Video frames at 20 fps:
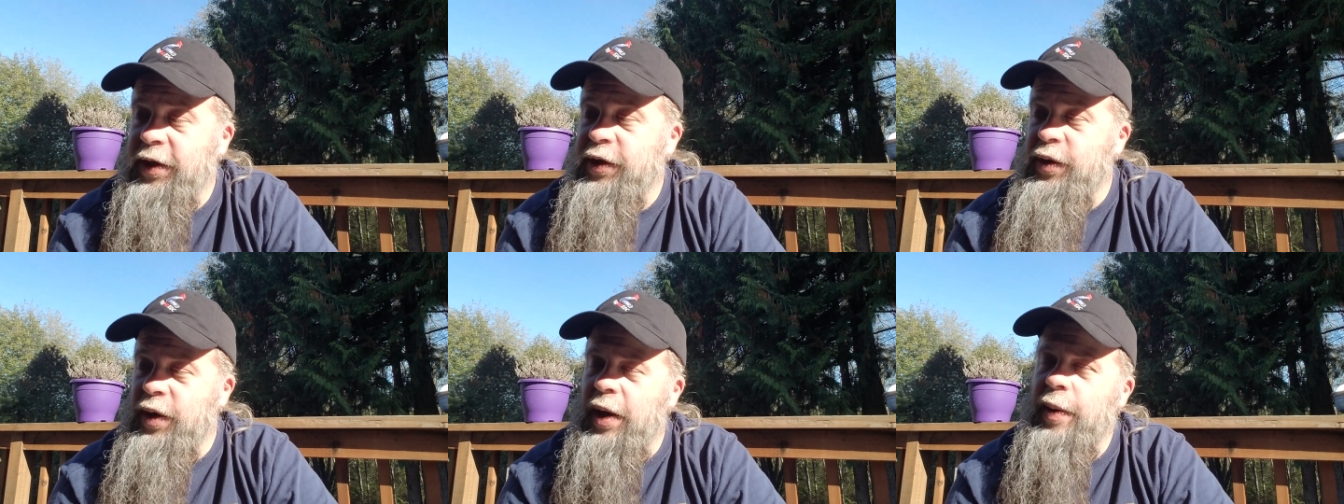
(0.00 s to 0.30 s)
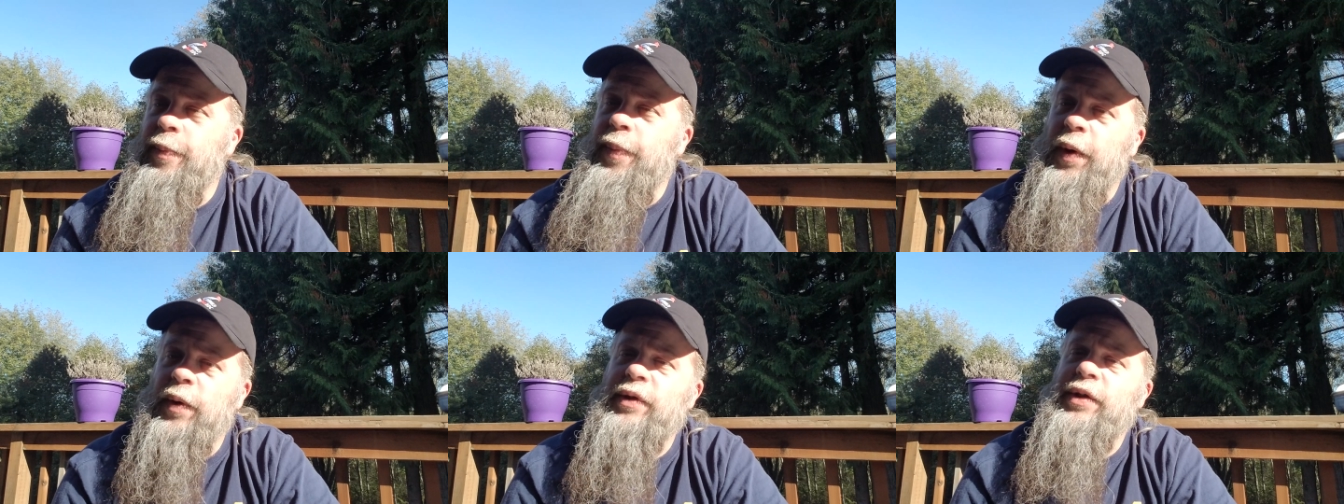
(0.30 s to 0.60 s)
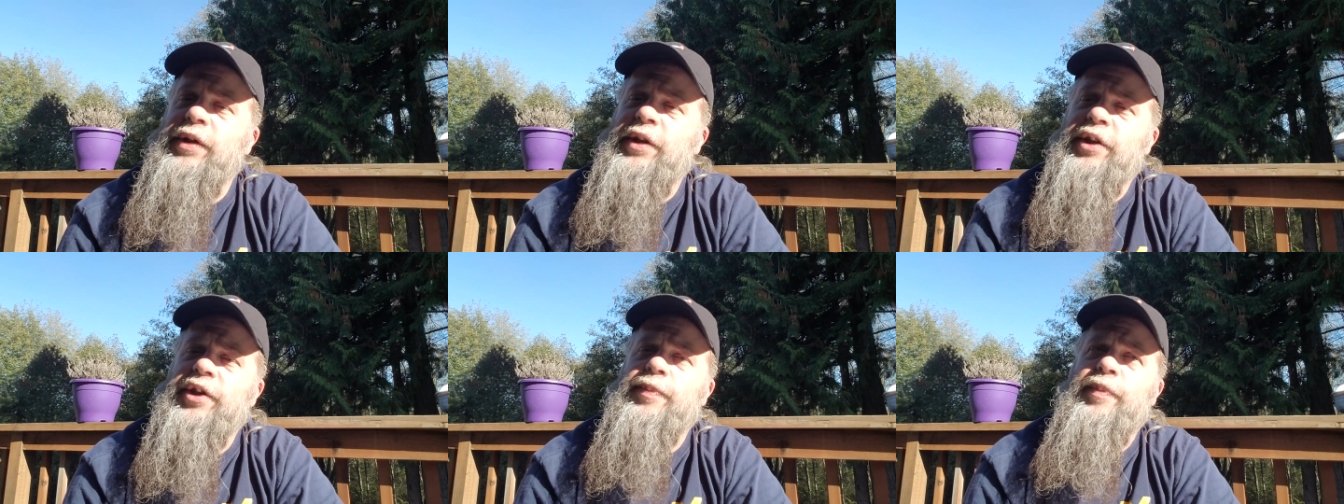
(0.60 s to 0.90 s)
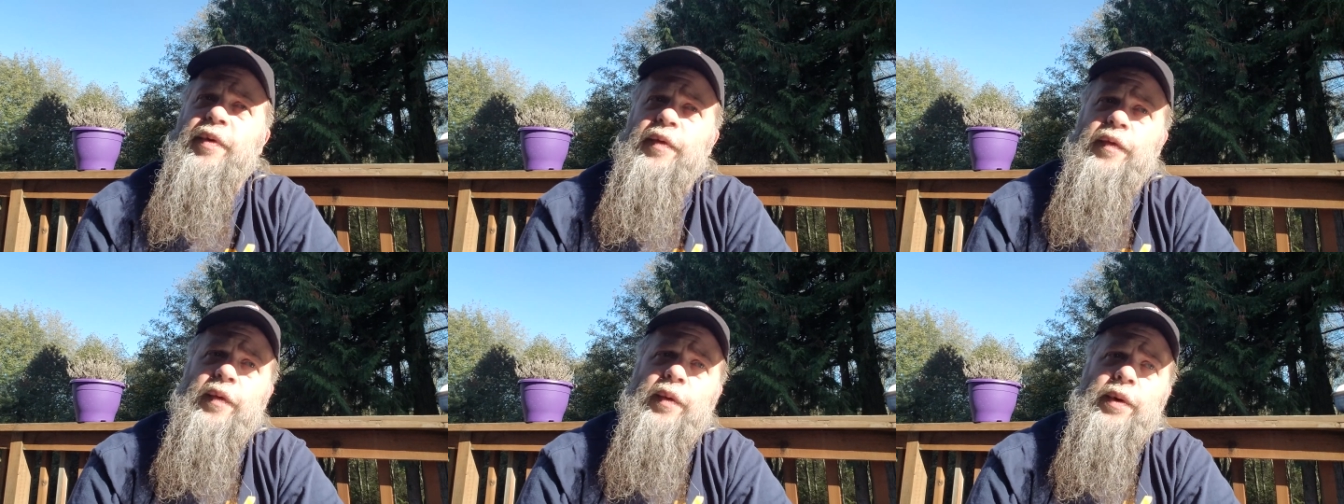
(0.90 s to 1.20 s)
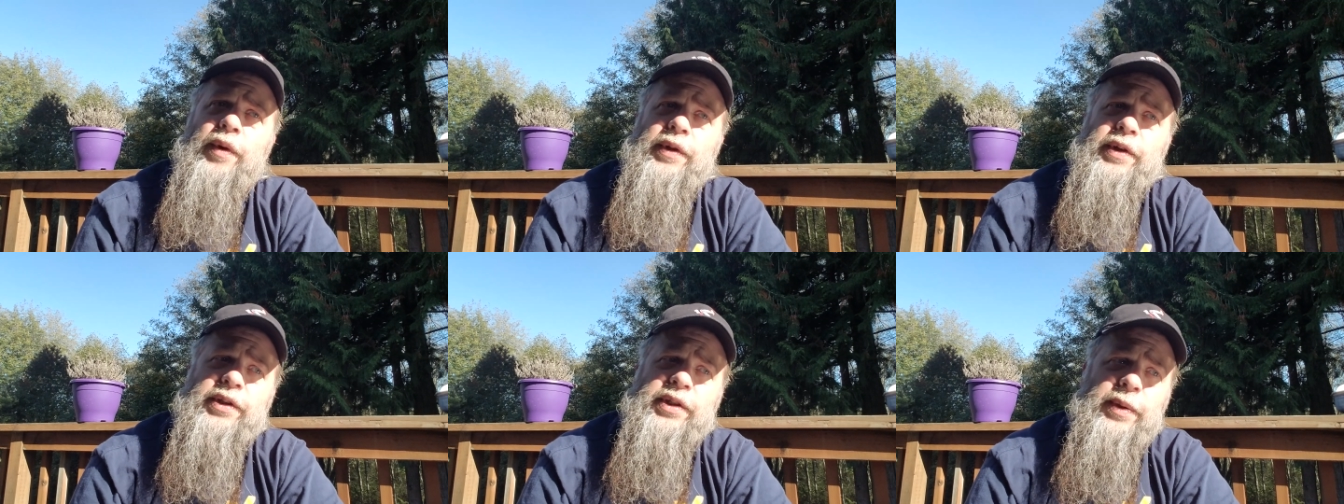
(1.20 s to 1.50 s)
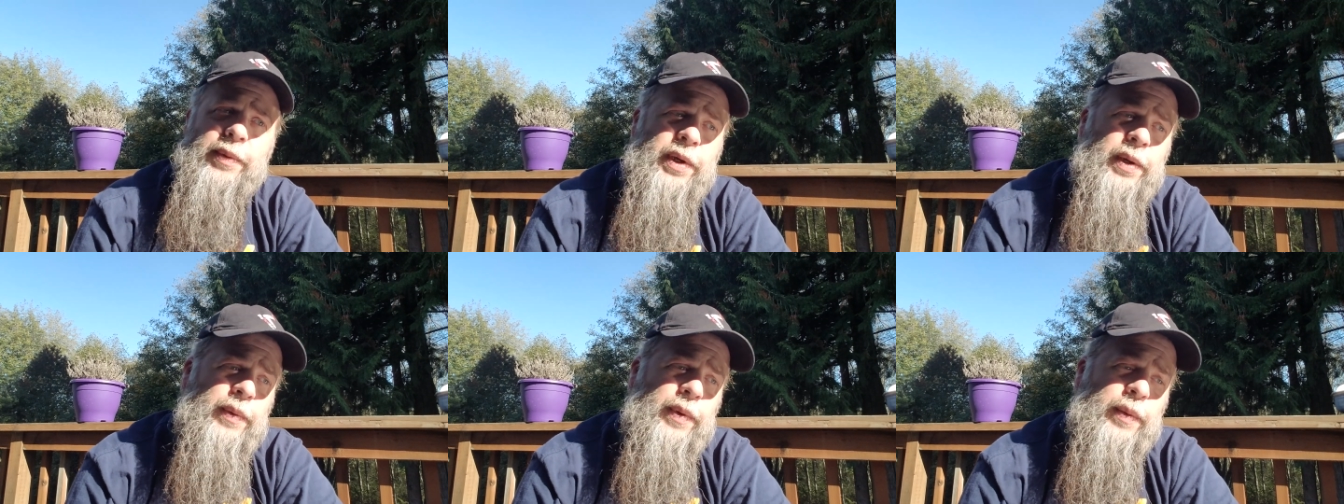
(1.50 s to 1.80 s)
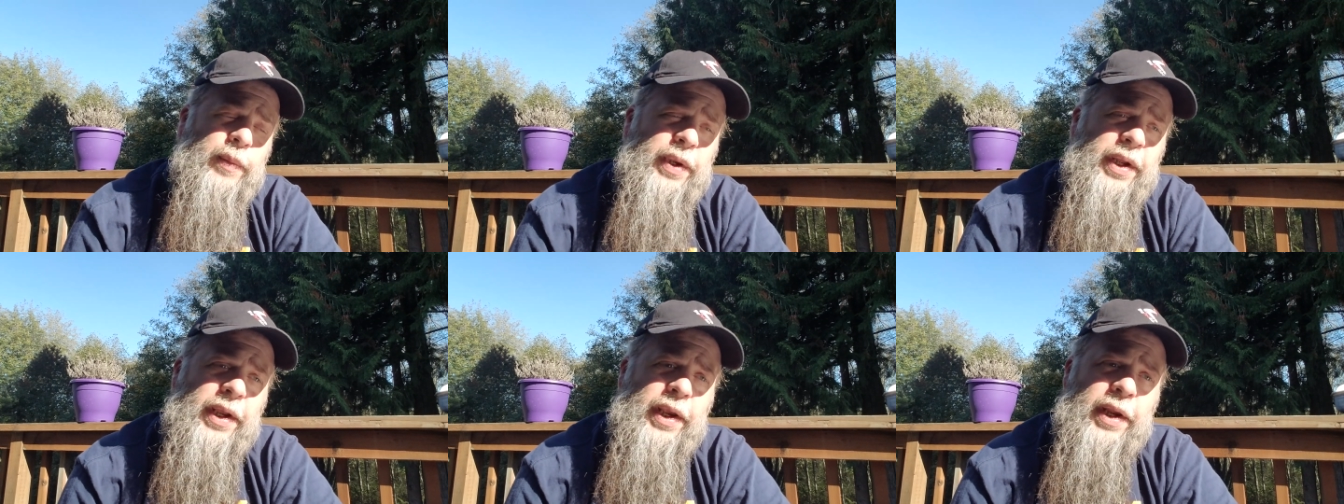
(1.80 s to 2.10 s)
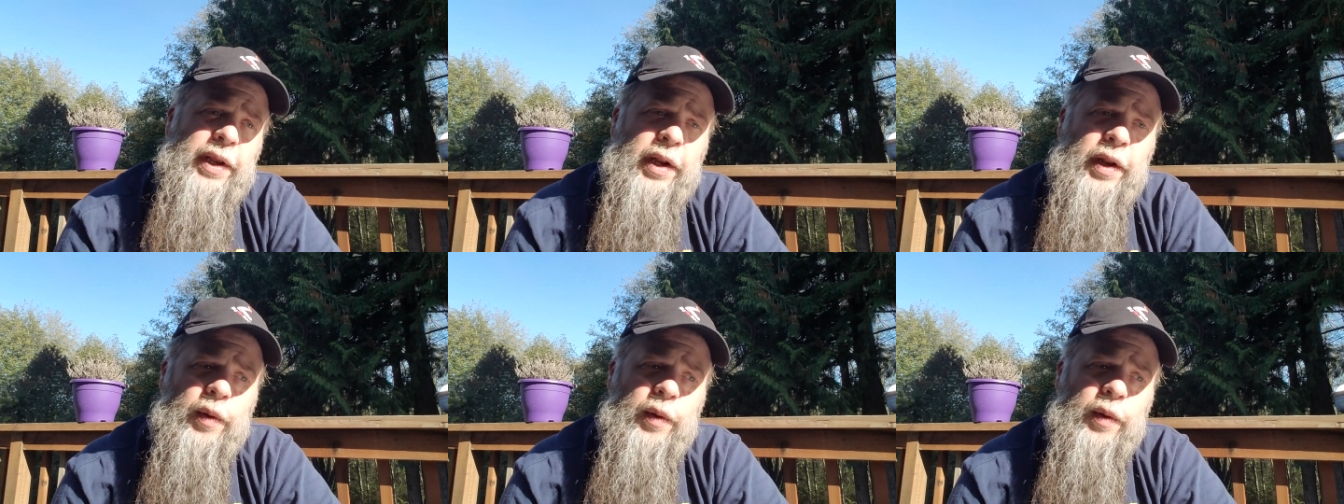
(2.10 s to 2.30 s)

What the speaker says: sure I post this before this upcoming weekend.